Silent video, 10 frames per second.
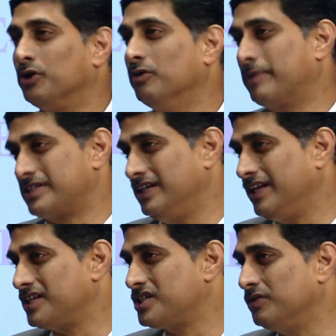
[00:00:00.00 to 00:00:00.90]
to give
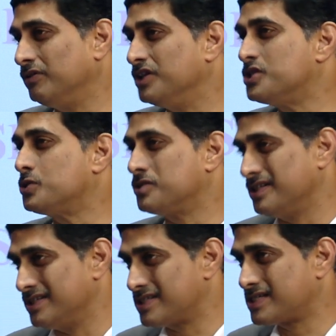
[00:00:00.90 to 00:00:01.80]
presentation to the
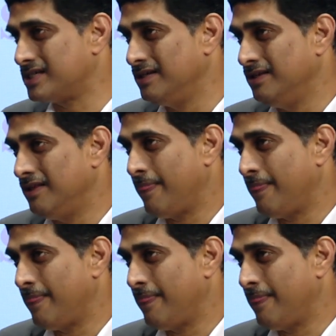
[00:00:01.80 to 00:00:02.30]
institutions